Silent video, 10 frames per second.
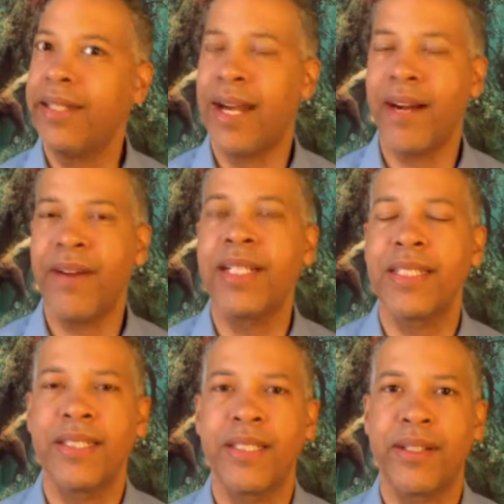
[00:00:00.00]
aren't
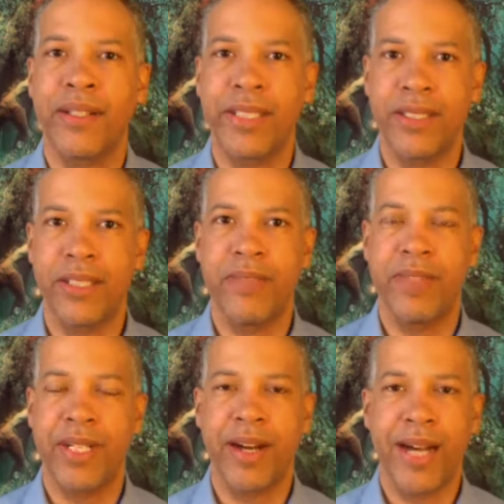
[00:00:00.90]
necessarily
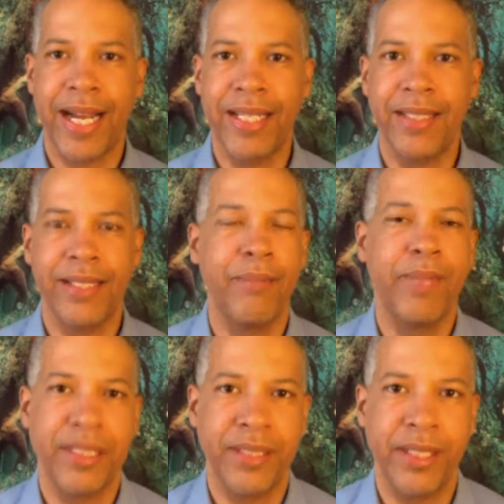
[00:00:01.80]
serving our highest and
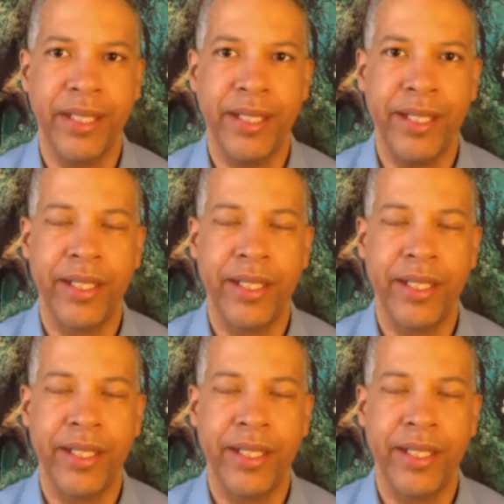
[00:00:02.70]
best good.